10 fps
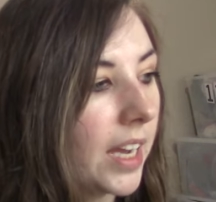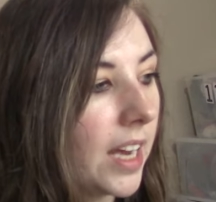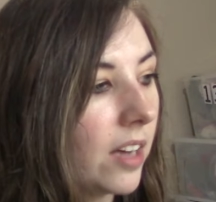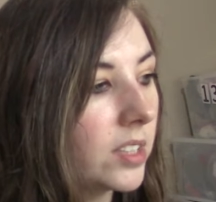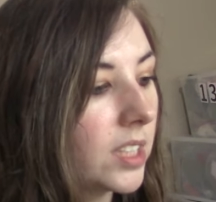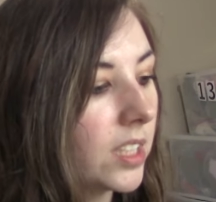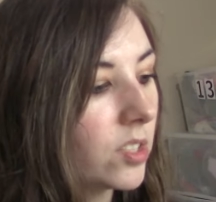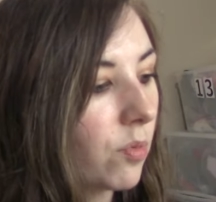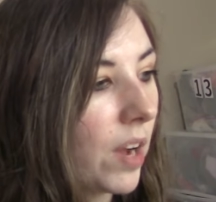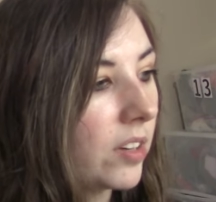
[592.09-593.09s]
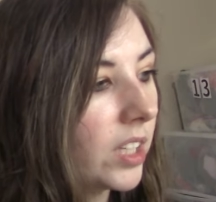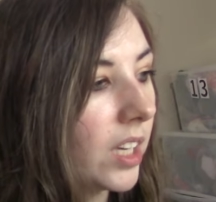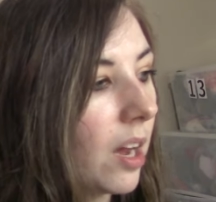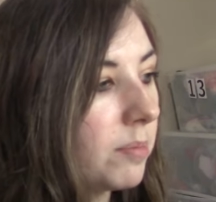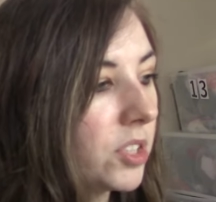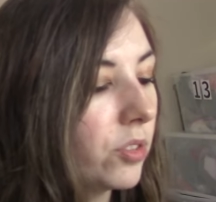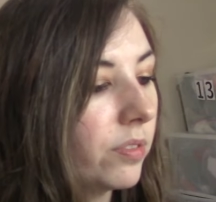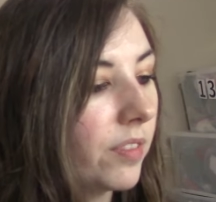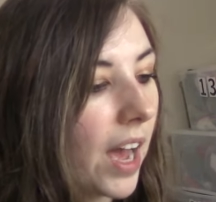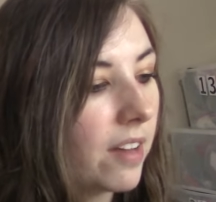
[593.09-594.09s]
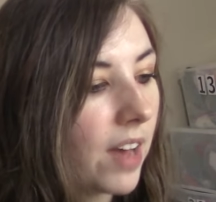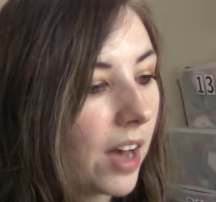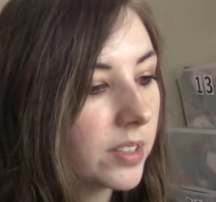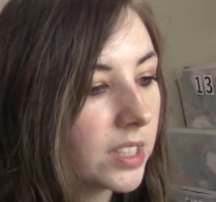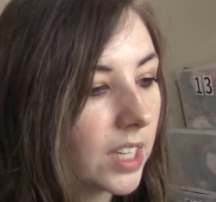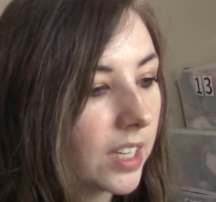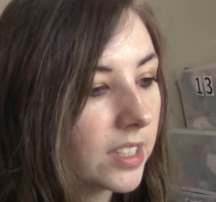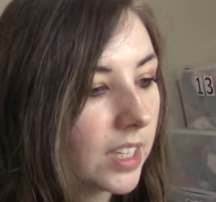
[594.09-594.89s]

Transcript: ounces, rounding it up to 5 ounces,